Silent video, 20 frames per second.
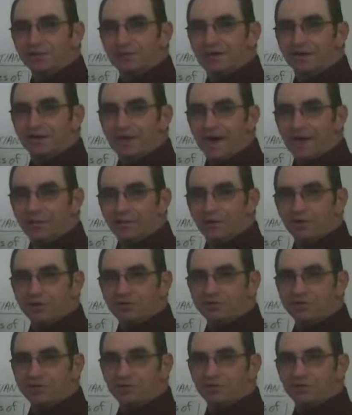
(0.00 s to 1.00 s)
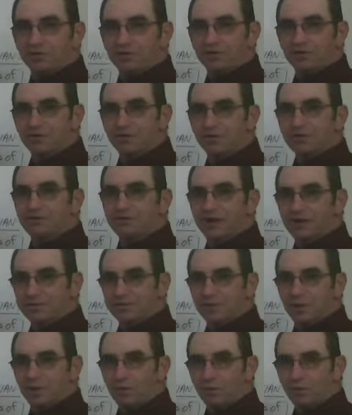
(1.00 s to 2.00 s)
then that put us into the New
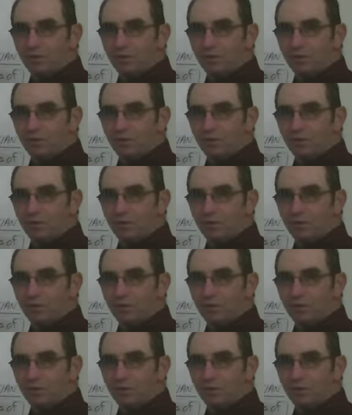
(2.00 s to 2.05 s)
Testament,